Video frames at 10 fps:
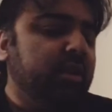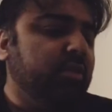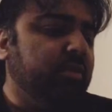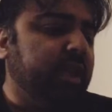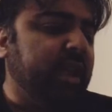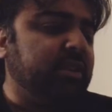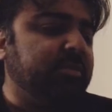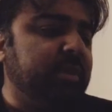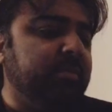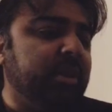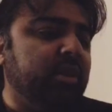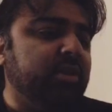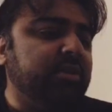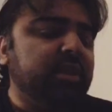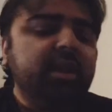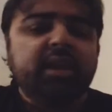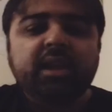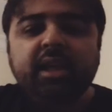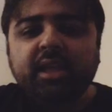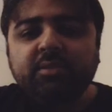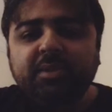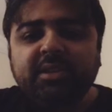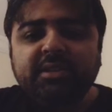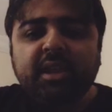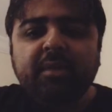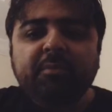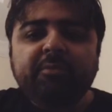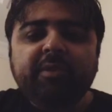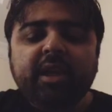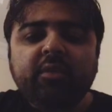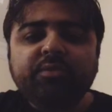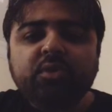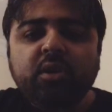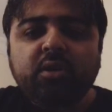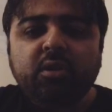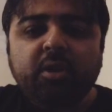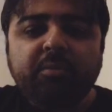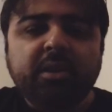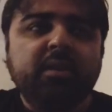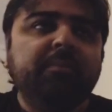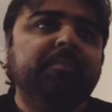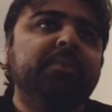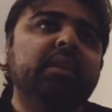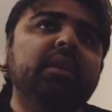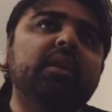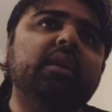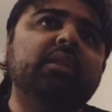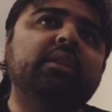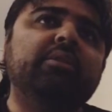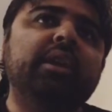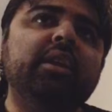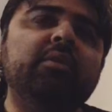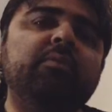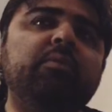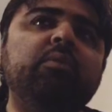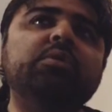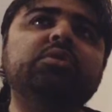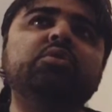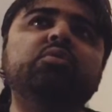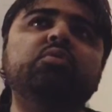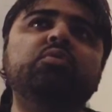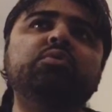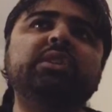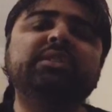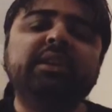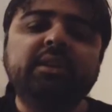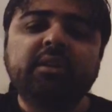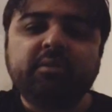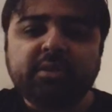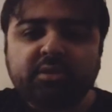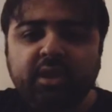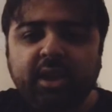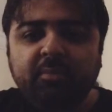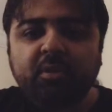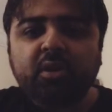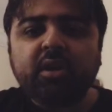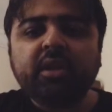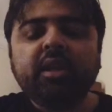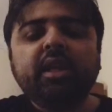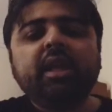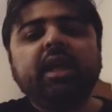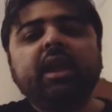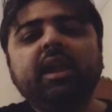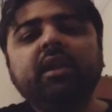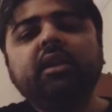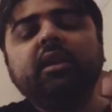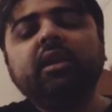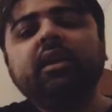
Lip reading: to the X-Men, because as much as I am a fan of Scott Lobdell, the creative force who succeeded Chris Claremont and